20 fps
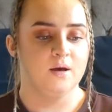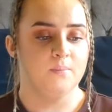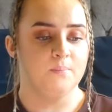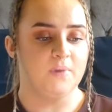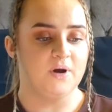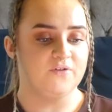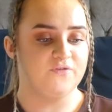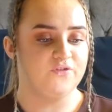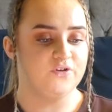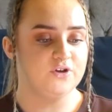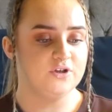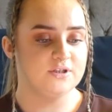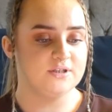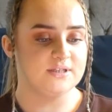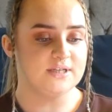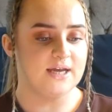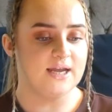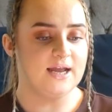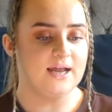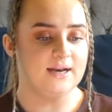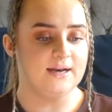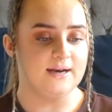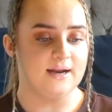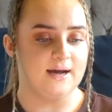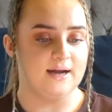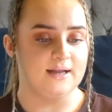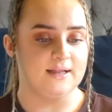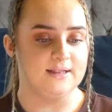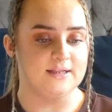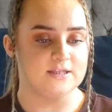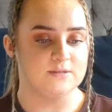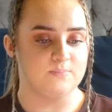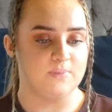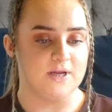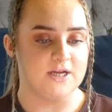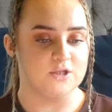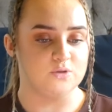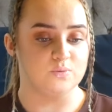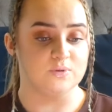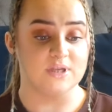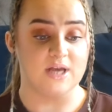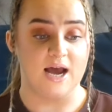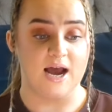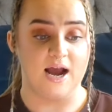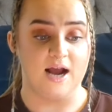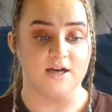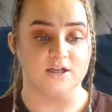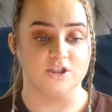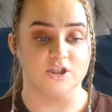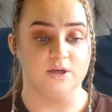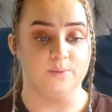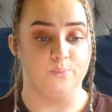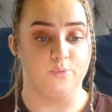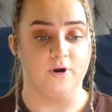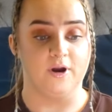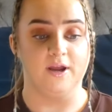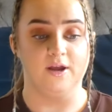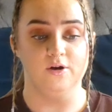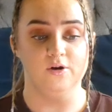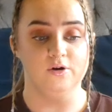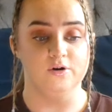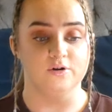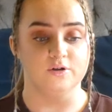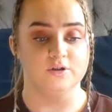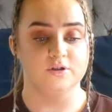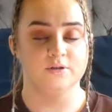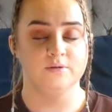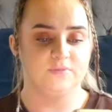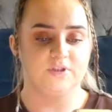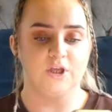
My first day and night in this place was actually pretty good.